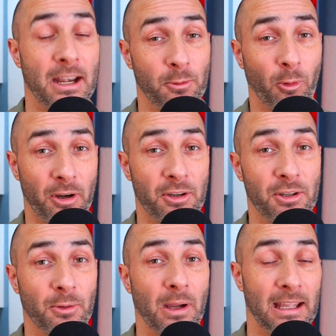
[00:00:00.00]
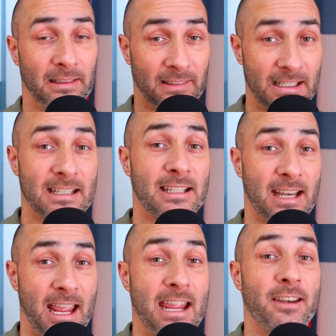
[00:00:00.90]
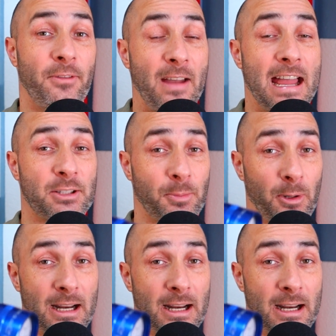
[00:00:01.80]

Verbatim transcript: and you want to do at least eight fast